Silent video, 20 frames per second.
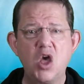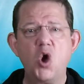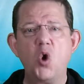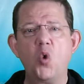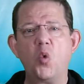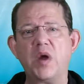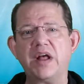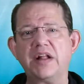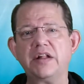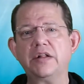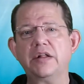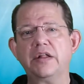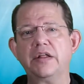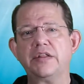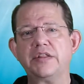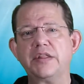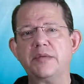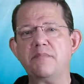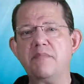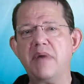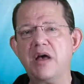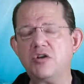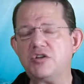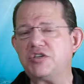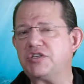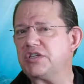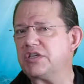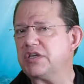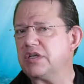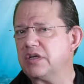Well, the
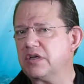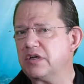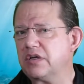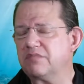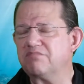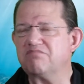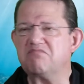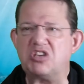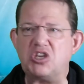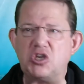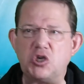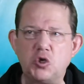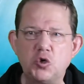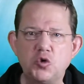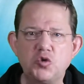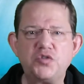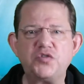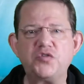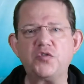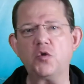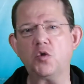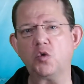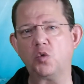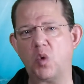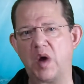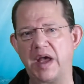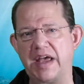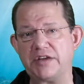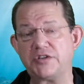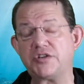most useful
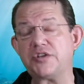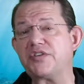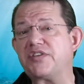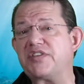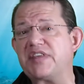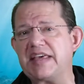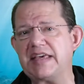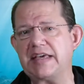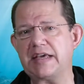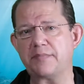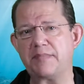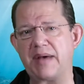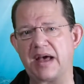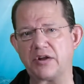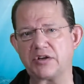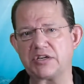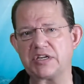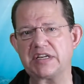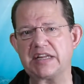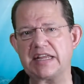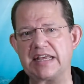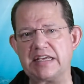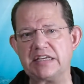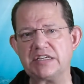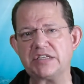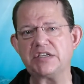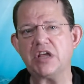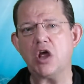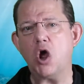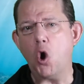way to think about it
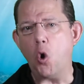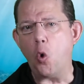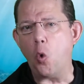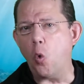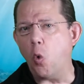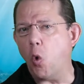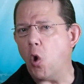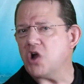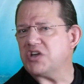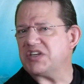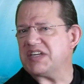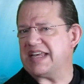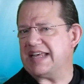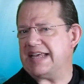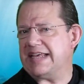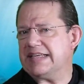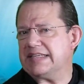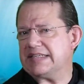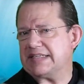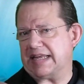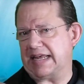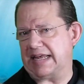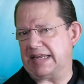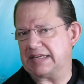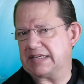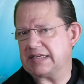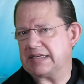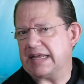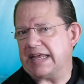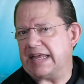is, what is
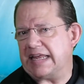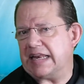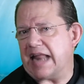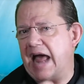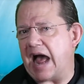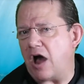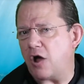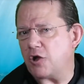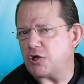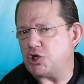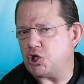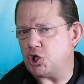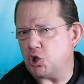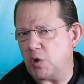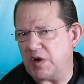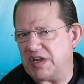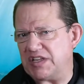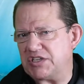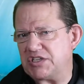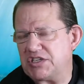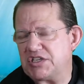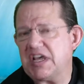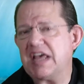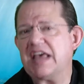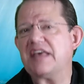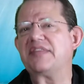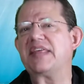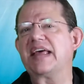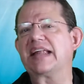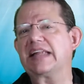it in our joints
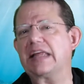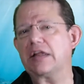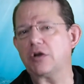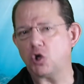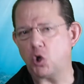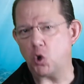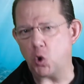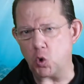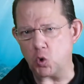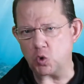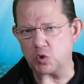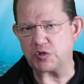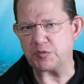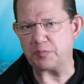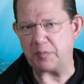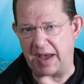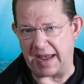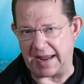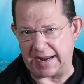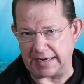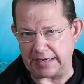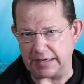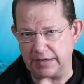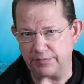that can cause pain?